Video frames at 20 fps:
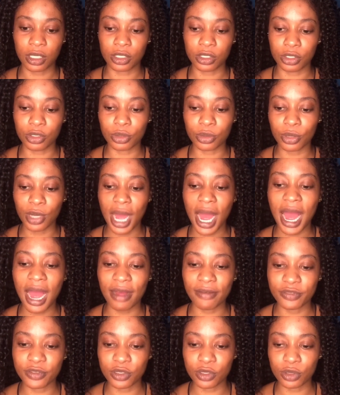you
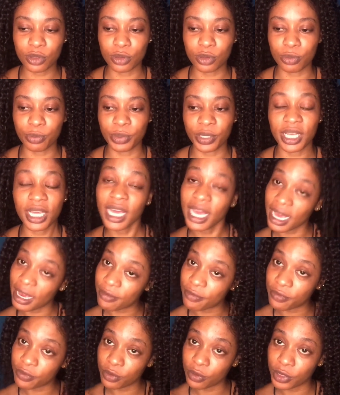have to be
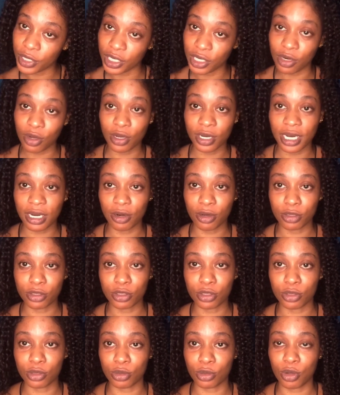careful in order not
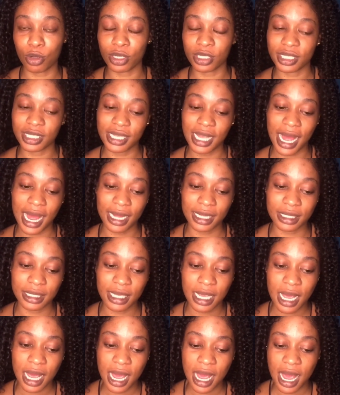to contact
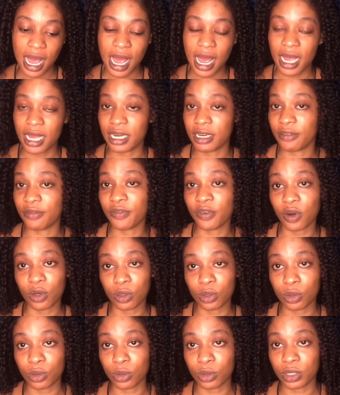any
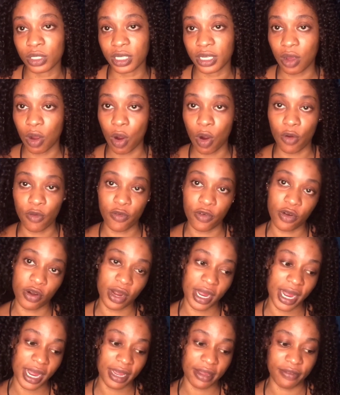fungus or
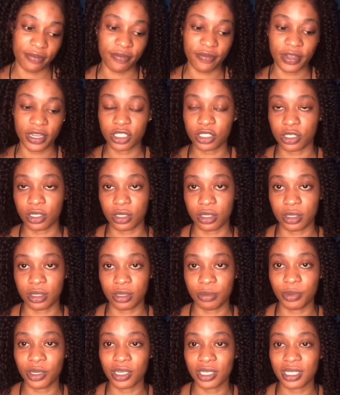fungal infections,
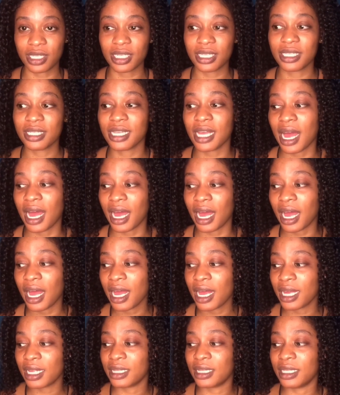because these are
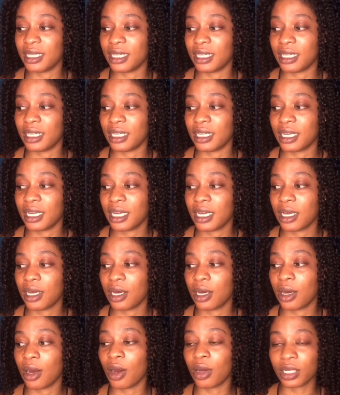the
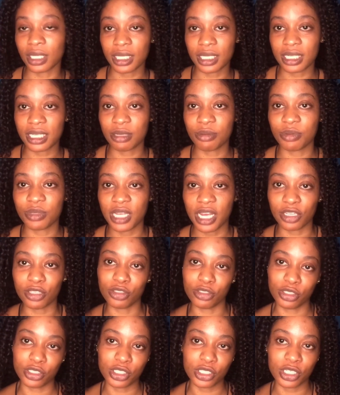organisms that
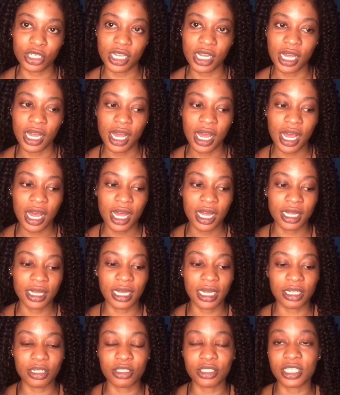
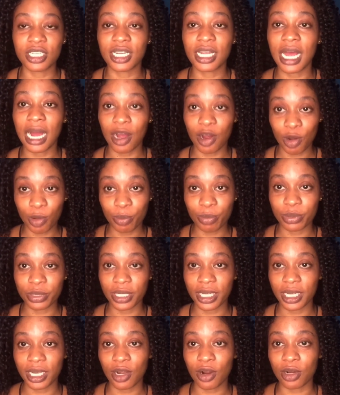usually
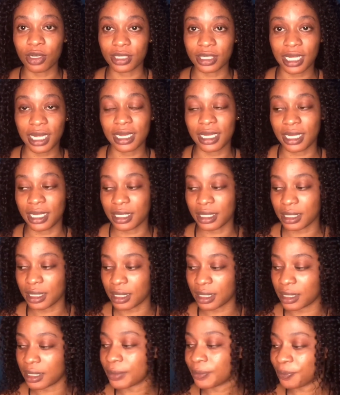accompany contact
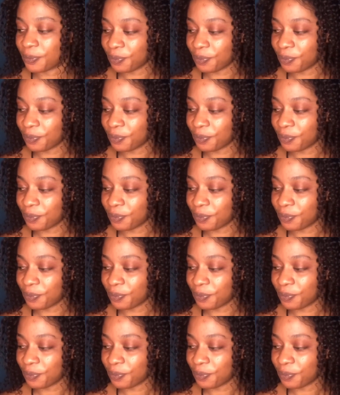lenses.